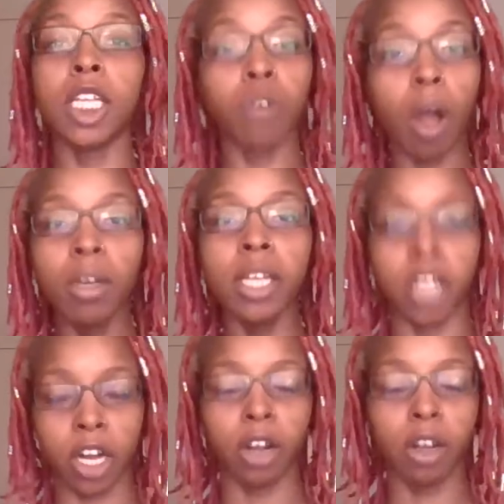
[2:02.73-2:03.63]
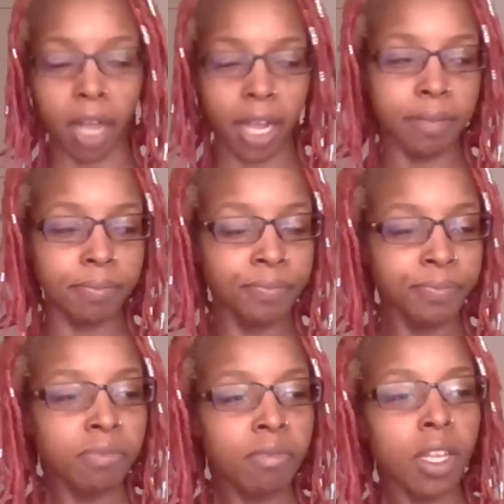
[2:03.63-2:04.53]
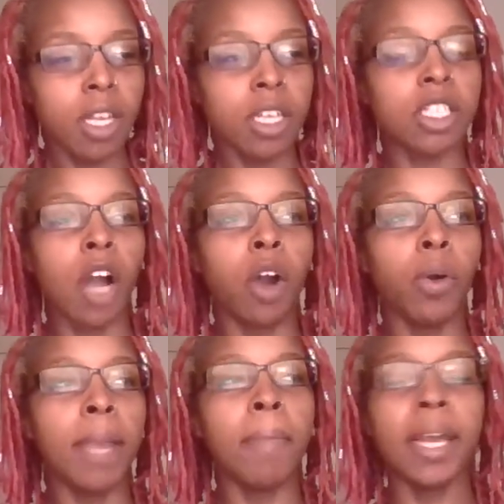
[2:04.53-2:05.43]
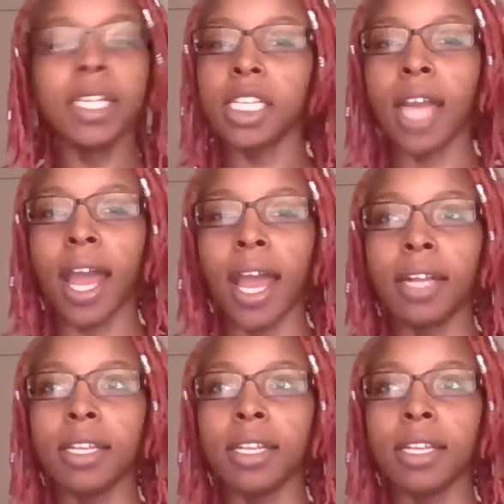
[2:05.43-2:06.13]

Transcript: trolling your girl, okay? So he mentioned that